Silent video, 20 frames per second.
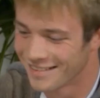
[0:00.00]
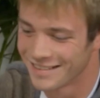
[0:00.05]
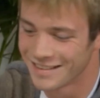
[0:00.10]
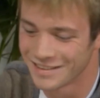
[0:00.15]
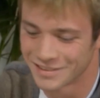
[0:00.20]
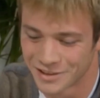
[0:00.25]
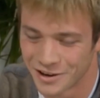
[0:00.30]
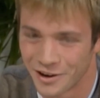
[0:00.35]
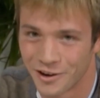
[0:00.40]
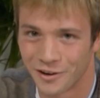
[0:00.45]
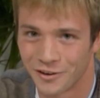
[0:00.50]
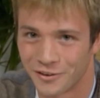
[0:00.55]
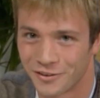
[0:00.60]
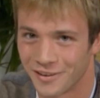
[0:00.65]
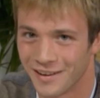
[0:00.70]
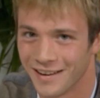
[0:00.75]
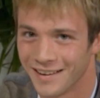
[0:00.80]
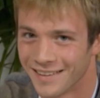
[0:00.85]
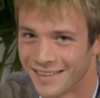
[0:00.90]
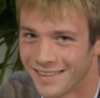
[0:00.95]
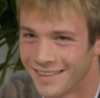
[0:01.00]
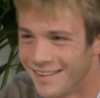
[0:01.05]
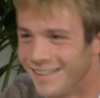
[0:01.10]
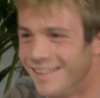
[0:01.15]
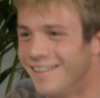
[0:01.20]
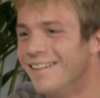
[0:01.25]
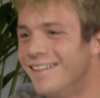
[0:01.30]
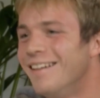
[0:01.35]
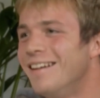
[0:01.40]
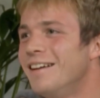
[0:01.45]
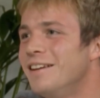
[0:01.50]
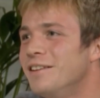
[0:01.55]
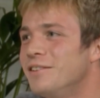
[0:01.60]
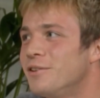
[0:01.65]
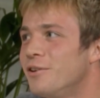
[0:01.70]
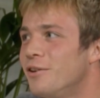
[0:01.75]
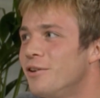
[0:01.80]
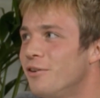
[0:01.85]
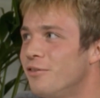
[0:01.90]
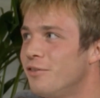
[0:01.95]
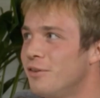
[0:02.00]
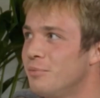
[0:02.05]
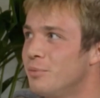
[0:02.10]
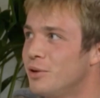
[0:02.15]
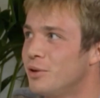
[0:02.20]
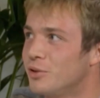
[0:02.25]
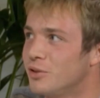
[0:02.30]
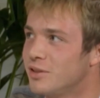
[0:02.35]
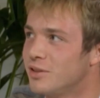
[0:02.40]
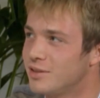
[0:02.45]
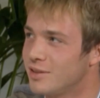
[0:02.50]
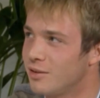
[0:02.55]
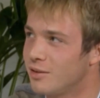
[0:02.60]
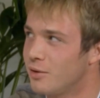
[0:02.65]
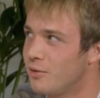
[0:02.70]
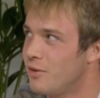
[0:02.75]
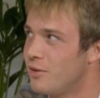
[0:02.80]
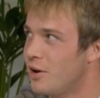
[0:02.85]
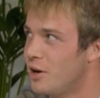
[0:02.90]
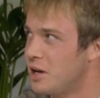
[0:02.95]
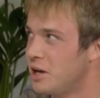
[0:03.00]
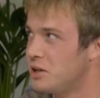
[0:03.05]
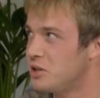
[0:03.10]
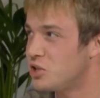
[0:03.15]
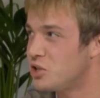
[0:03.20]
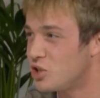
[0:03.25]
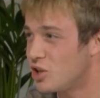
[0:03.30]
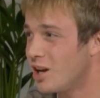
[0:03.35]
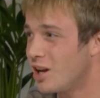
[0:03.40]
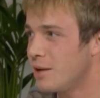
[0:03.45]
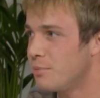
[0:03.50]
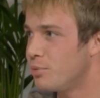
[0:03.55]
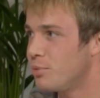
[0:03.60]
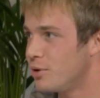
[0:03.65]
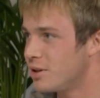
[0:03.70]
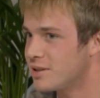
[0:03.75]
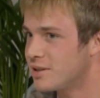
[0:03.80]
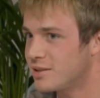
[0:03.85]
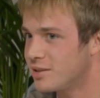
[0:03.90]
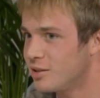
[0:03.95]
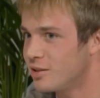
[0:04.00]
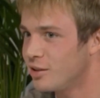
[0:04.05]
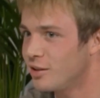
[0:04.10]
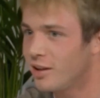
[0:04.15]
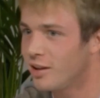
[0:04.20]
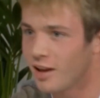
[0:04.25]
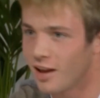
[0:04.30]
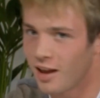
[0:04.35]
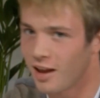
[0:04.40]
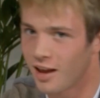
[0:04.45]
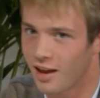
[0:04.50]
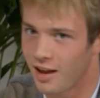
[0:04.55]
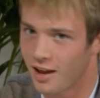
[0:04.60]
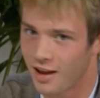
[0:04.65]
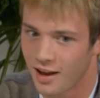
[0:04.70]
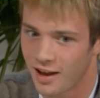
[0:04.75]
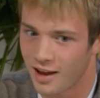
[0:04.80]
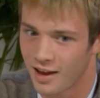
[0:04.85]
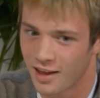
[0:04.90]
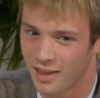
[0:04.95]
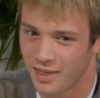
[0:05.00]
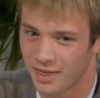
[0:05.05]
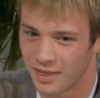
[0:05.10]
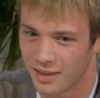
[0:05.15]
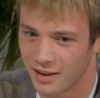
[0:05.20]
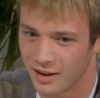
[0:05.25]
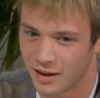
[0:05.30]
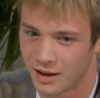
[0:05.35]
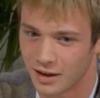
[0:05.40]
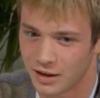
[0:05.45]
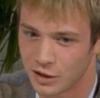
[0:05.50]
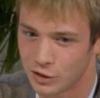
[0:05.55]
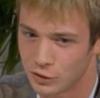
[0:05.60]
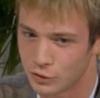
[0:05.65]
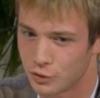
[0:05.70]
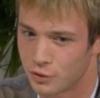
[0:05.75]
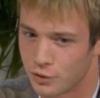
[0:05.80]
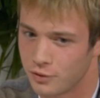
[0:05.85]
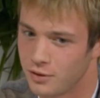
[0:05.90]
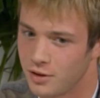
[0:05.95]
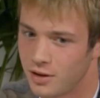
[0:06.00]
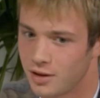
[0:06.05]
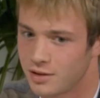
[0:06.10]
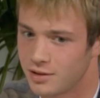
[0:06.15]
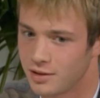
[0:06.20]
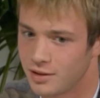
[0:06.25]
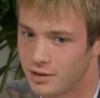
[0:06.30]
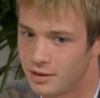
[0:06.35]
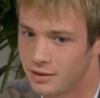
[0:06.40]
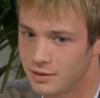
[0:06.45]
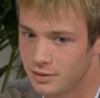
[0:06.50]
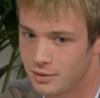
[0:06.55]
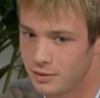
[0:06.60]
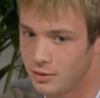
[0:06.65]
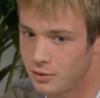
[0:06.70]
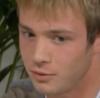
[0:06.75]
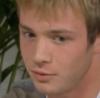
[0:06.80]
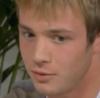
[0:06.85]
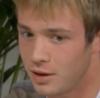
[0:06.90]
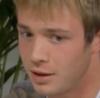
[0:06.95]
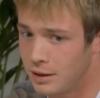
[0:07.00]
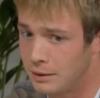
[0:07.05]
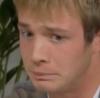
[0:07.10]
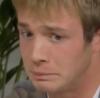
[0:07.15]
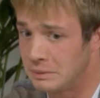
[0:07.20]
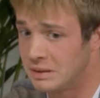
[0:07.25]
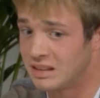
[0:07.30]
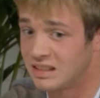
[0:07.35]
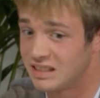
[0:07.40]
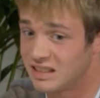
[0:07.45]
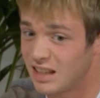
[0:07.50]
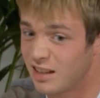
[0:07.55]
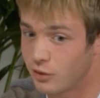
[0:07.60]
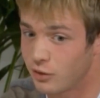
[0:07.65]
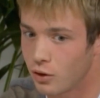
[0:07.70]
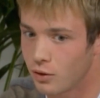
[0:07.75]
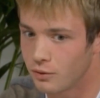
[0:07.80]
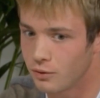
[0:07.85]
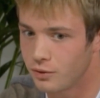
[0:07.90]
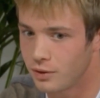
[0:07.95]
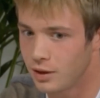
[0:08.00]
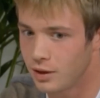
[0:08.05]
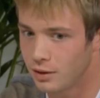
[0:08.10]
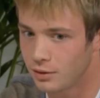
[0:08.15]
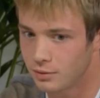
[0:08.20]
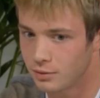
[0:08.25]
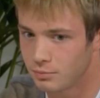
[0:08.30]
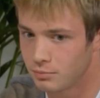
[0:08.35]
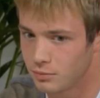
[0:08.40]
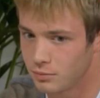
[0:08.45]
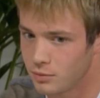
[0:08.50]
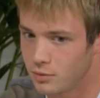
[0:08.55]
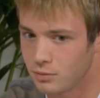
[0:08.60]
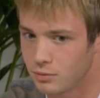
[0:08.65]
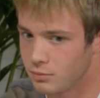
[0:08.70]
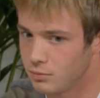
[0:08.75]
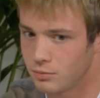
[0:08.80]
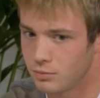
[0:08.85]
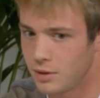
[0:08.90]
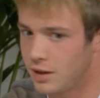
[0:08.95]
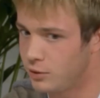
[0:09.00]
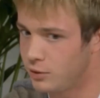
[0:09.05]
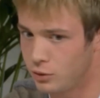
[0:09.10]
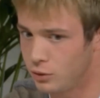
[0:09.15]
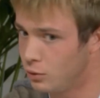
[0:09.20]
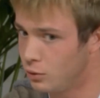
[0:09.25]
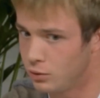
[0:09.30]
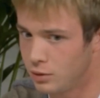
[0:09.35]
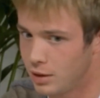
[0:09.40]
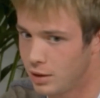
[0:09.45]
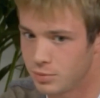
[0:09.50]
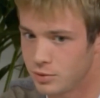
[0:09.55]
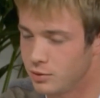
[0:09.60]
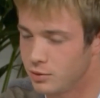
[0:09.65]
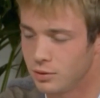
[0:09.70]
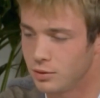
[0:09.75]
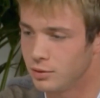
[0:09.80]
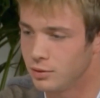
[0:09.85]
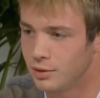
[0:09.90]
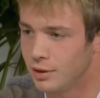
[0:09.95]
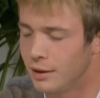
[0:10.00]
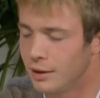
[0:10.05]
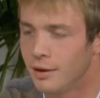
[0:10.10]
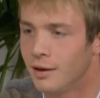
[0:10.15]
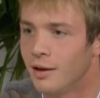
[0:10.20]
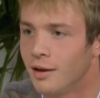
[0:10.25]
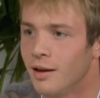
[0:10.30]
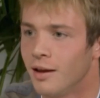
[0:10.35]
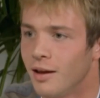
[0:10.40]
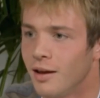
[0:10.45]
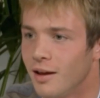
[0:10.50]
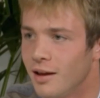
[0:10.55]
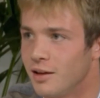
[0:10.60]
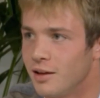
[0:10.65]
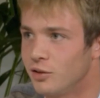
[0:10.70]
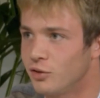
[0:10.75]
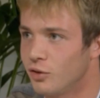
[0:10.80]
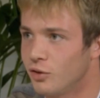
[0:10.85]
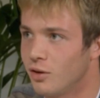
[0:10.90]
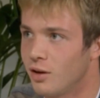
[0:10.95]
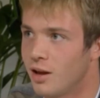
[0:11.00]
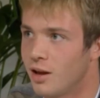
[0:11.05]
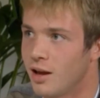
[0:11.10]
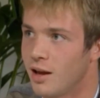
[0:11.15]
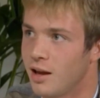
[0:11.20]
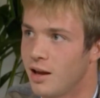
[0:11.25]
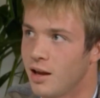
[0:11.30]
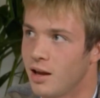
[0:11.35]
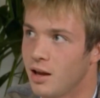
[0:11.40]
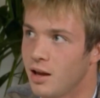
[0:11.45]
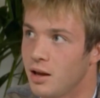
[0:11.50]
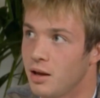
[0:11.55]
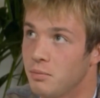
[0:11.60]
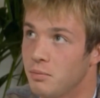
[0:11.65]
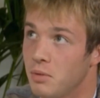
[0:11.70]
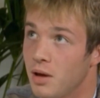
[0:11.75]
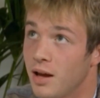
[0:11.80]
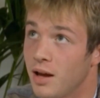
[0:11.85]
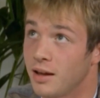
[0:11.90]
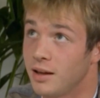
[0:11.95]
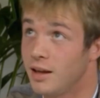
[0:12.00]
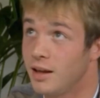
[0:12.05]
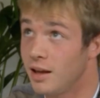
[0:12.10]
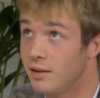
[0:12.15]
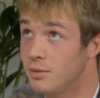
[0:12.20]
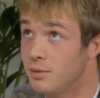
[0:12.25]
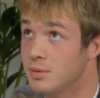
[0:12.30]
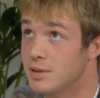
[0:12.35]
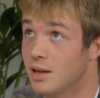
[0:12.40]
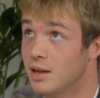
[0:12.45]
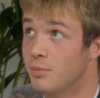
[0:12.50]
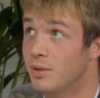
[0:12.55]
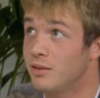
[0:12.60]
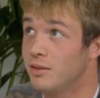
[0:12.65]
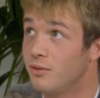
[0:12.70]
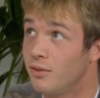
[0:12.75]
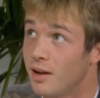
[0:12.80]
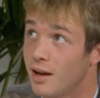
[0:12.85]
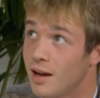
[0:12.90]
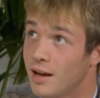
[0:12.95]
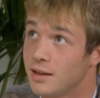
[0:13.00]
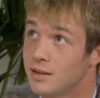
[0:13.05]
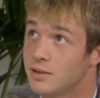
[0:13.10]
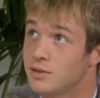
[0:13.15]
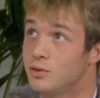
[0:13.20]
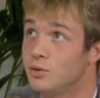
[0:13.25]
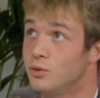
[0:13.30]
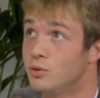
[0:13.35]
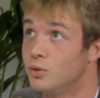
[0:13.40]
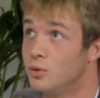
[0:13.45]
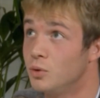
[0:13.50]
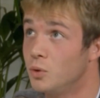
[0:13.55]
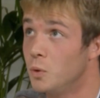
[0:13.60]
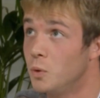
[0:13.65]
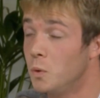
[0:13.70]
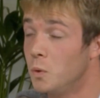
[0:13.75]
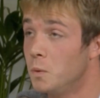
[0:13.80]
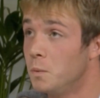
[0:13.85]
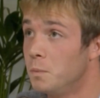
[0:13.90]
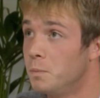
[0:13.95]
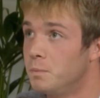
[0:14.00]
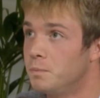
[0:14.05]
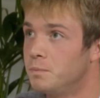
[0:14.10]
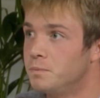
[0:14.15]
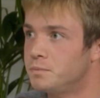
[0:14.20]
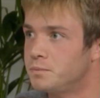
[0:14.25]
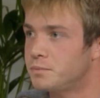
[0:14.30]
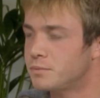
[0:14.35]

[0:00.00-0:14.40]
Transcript: his girlfriend. Because he's a very shy person and introverted. He's not very self-confident at all, absolutely. And so I gave him some advice to